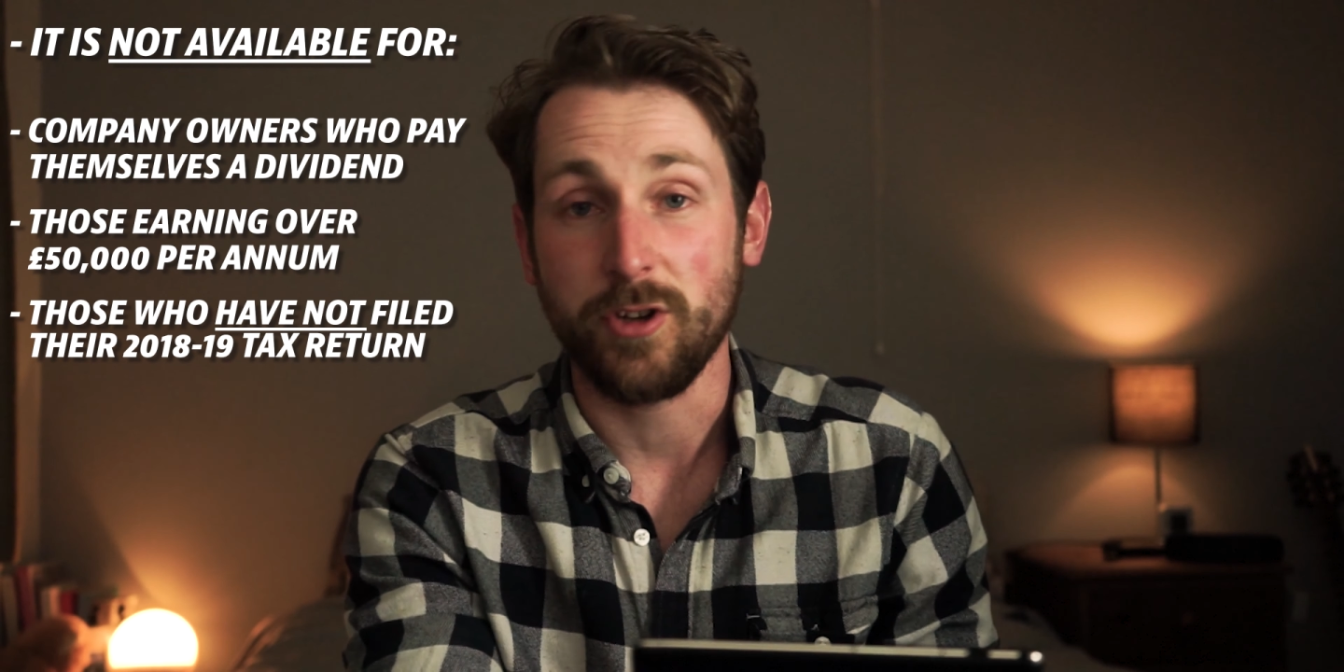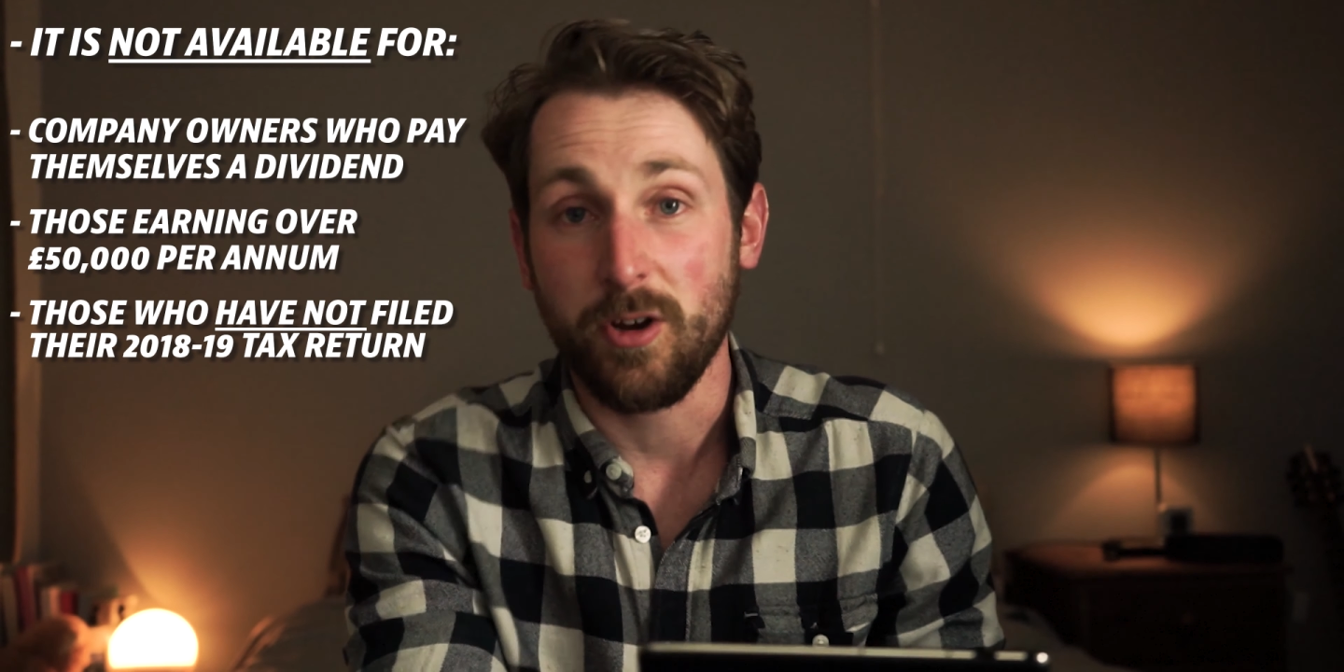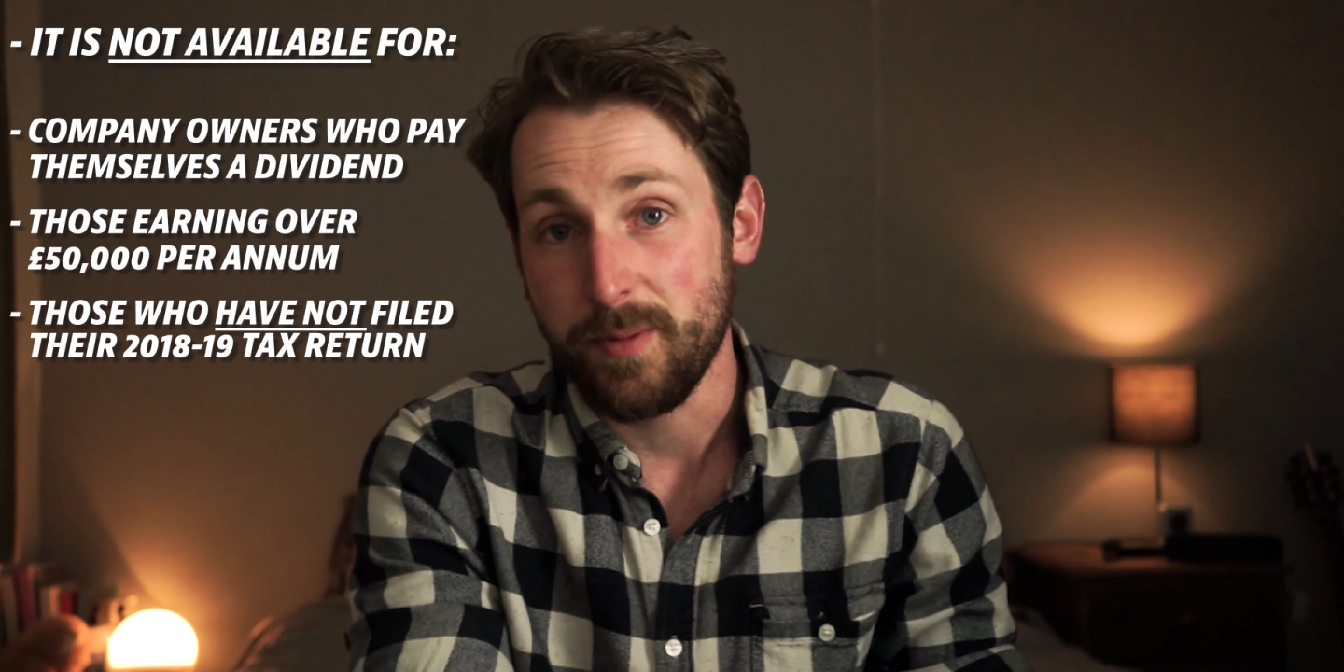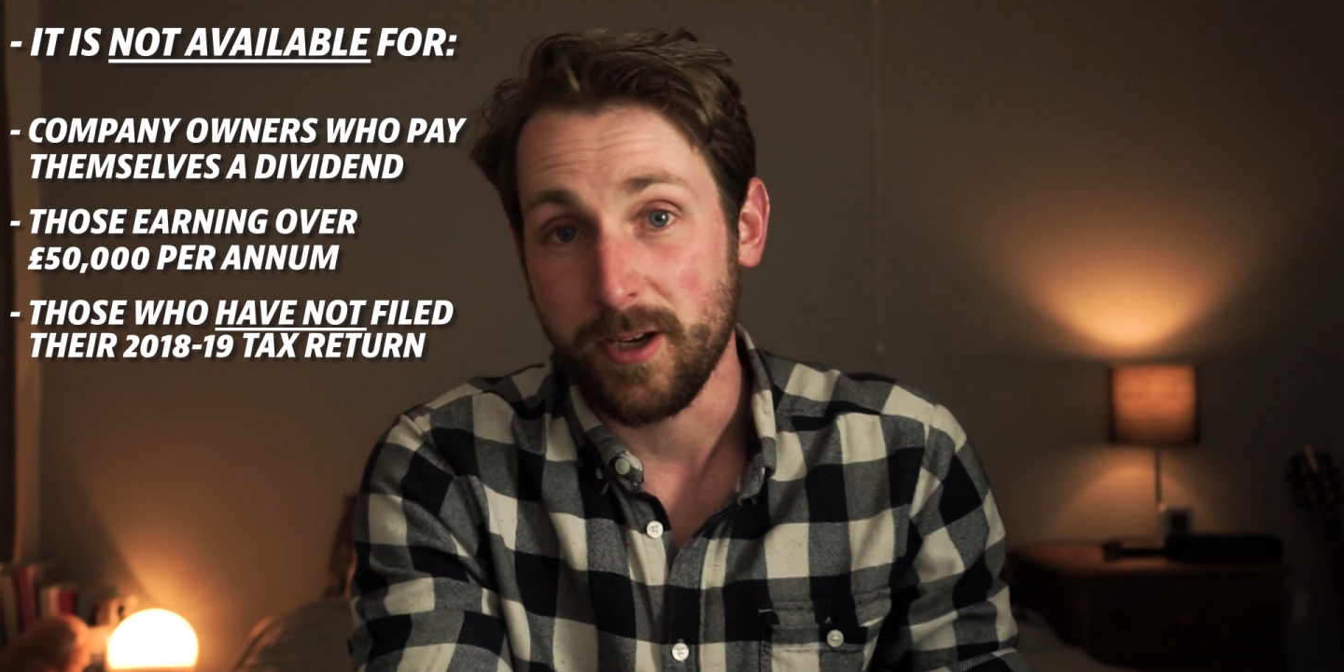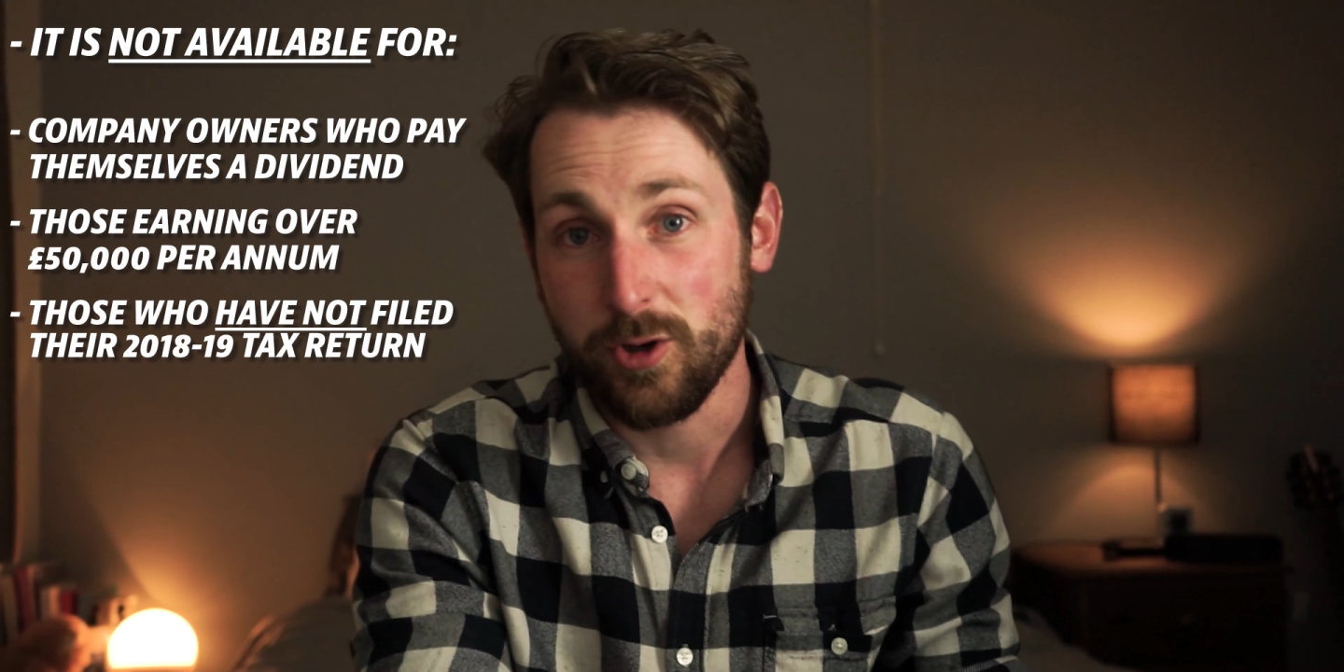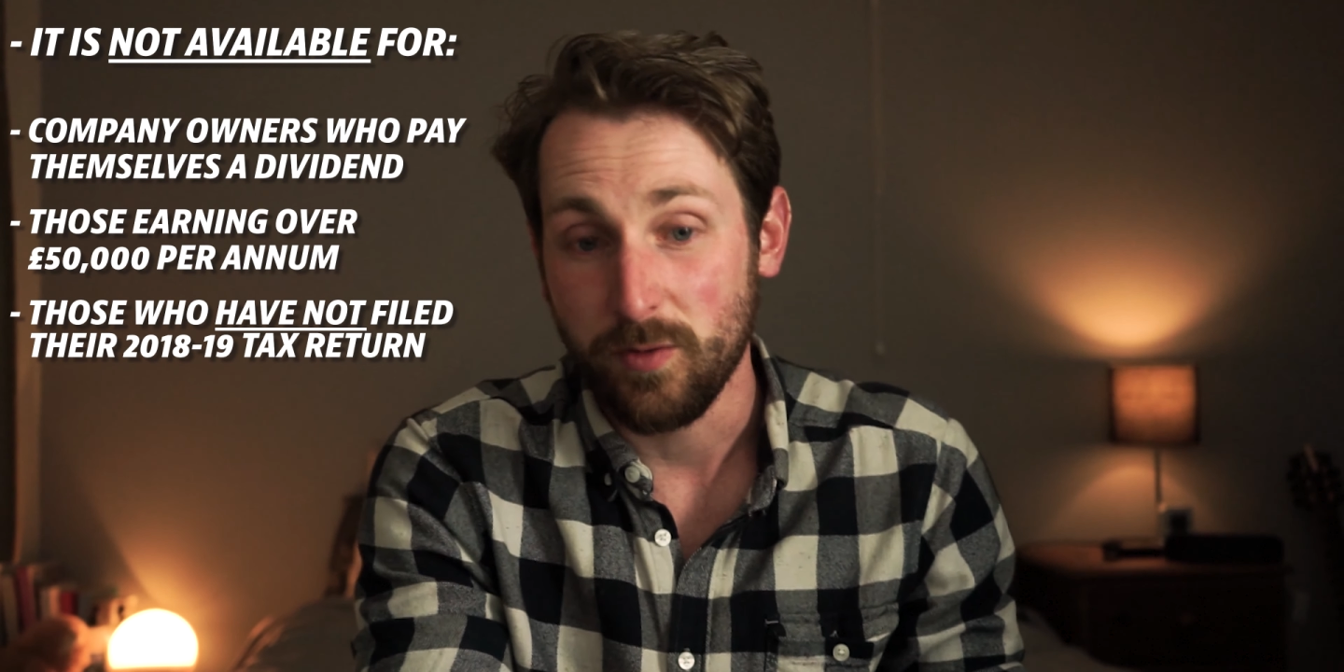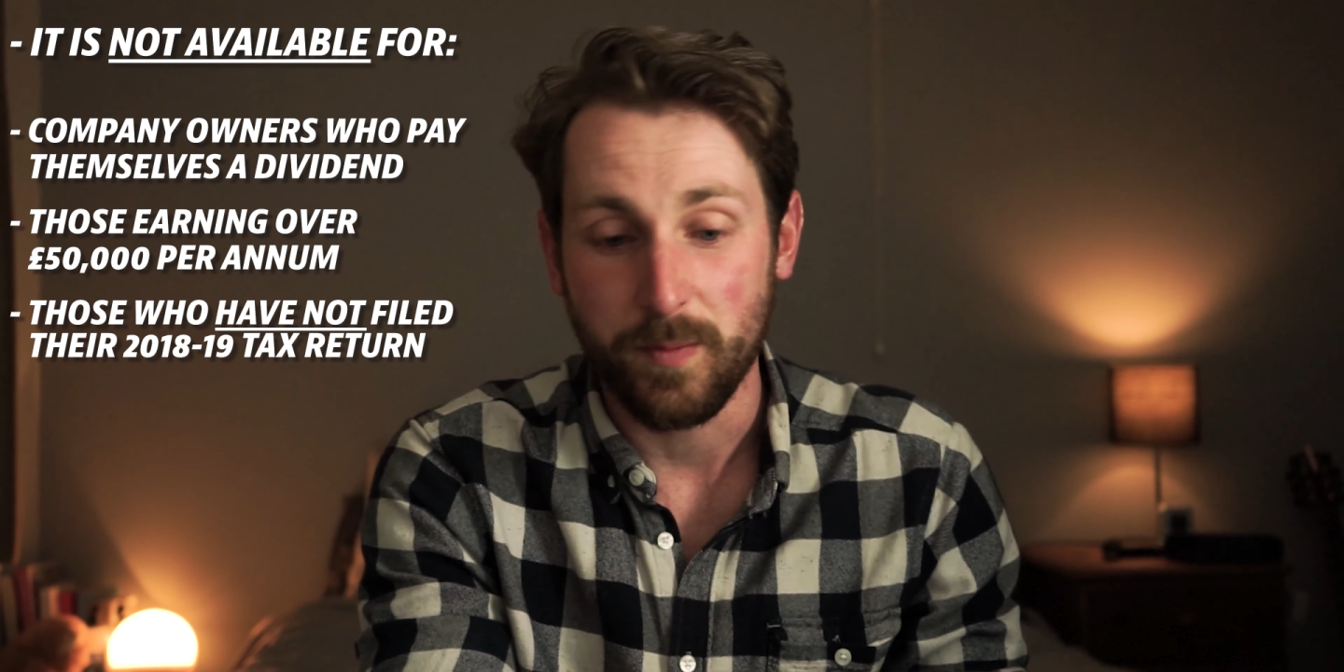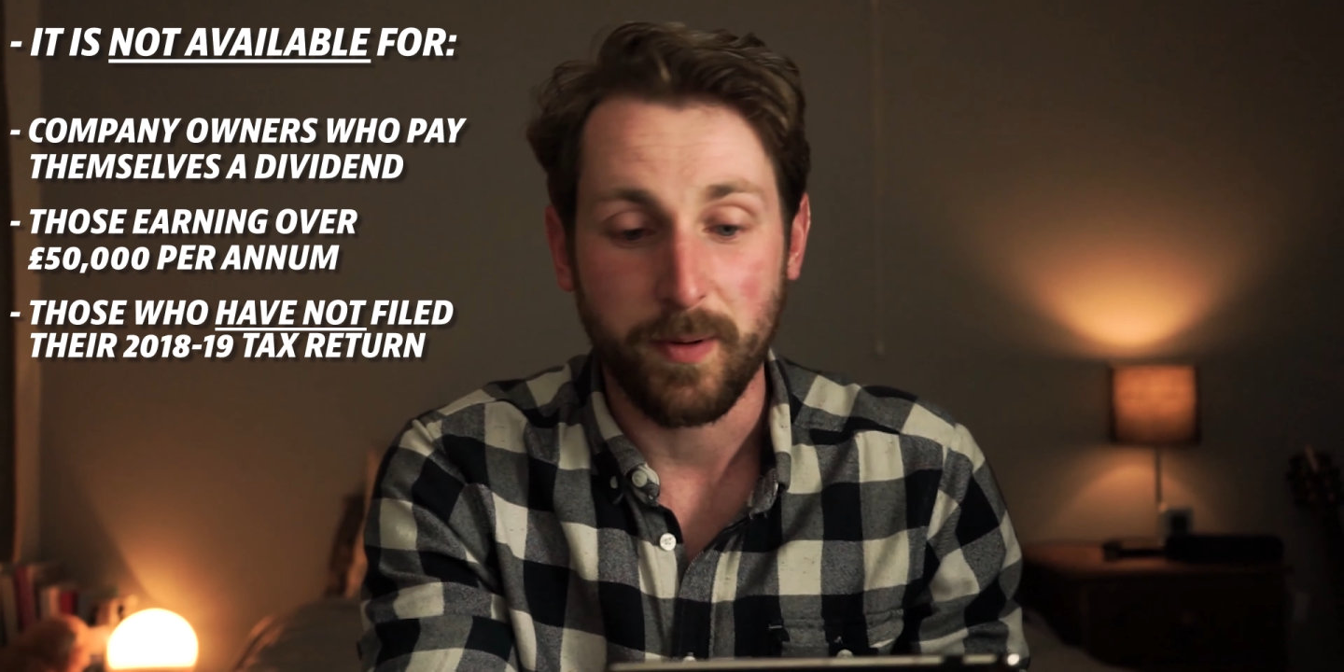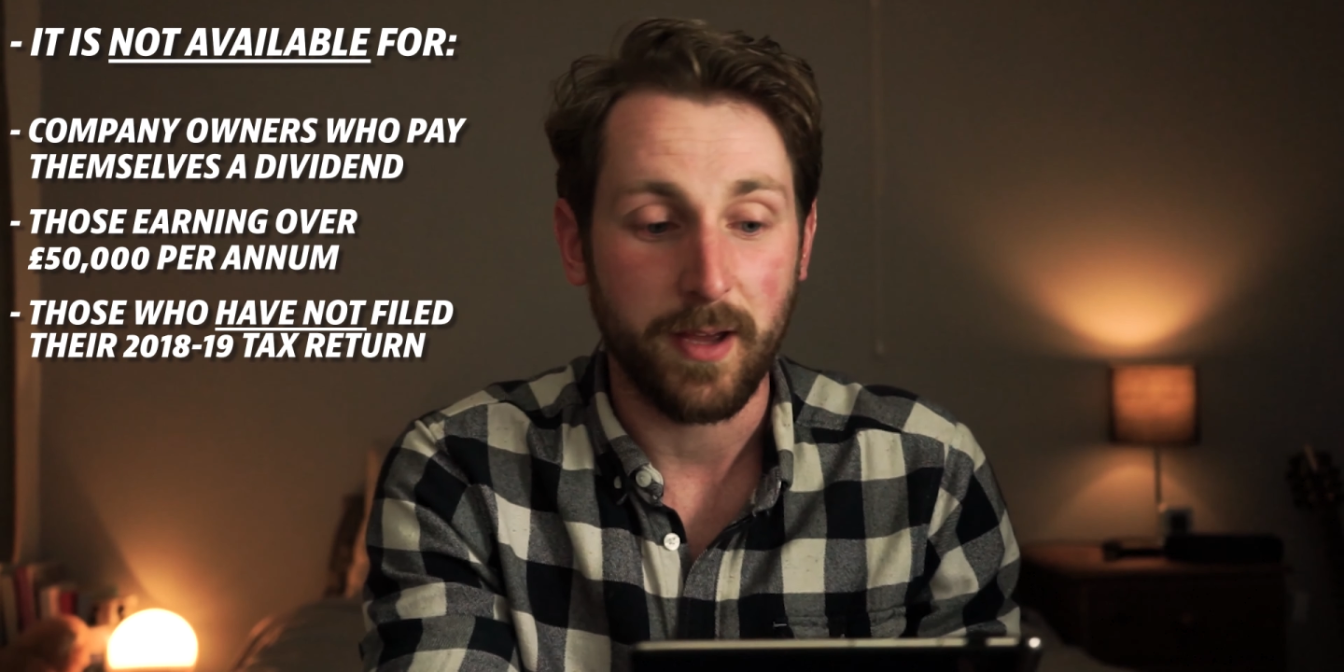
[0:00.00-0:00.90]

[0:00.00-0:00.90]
not being covered